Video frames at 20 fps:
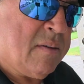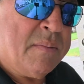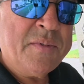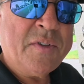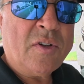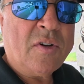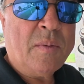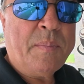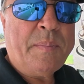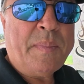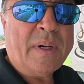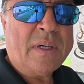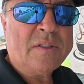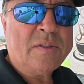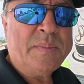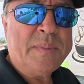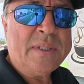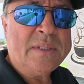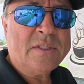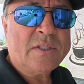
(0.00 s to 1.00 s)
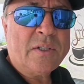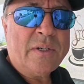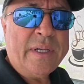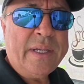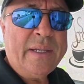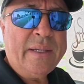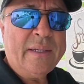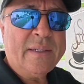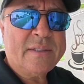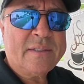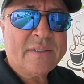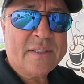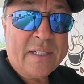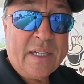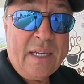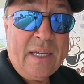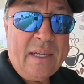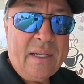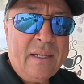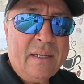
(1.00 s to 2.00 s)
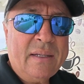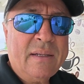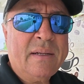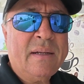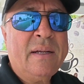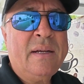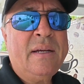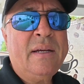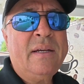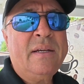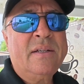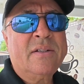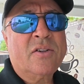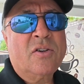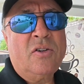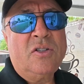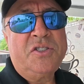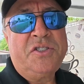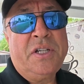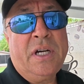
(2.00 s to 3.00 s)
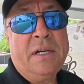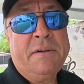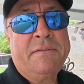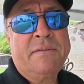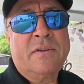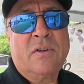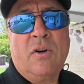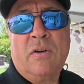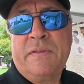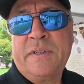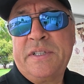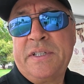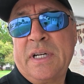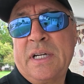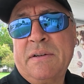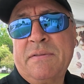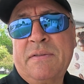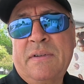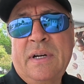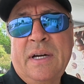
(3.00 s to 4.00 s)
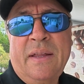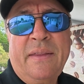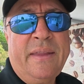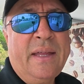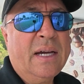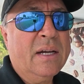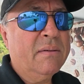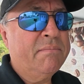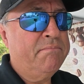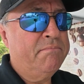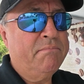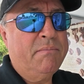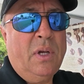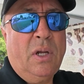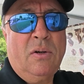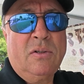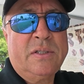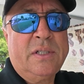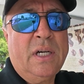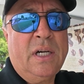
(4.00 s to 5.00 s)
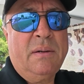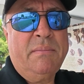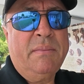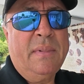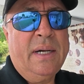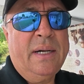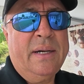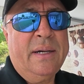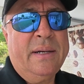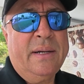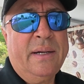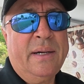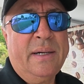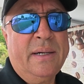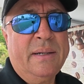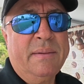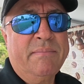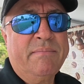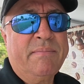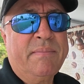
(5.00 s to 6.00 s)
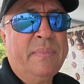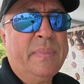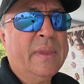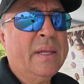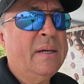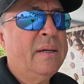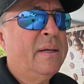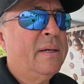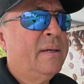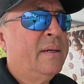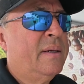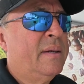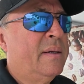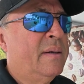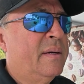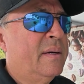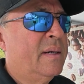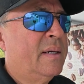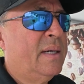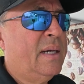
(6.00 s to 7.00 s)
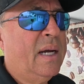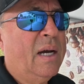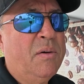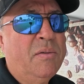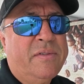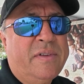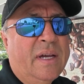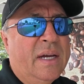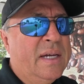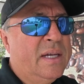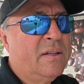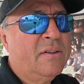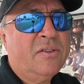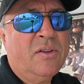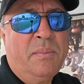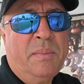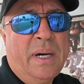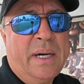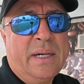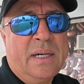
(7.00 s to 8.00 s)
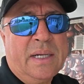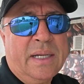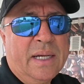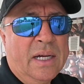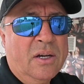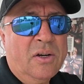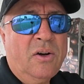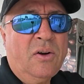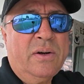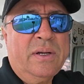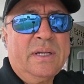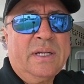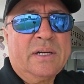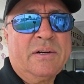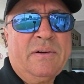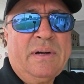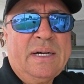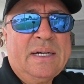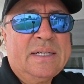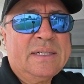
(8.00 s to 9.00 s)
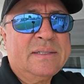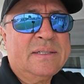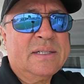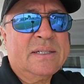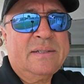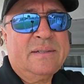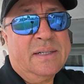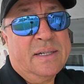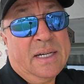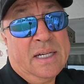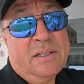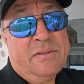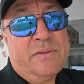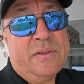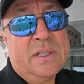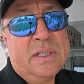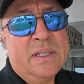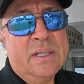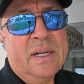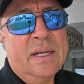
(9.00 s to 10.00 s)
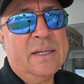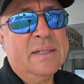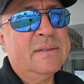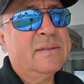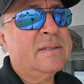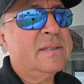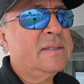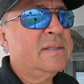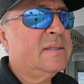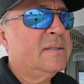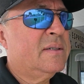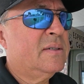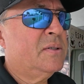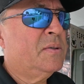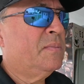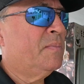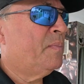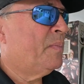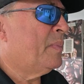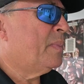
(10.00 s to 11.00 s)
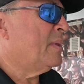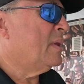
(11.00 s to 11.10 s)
some sort of parchment skin. It's called chaff, coffee chaff, and that blows up. And outside it doesn't matter. It can go in the grass. It's a nice fertilizer. So,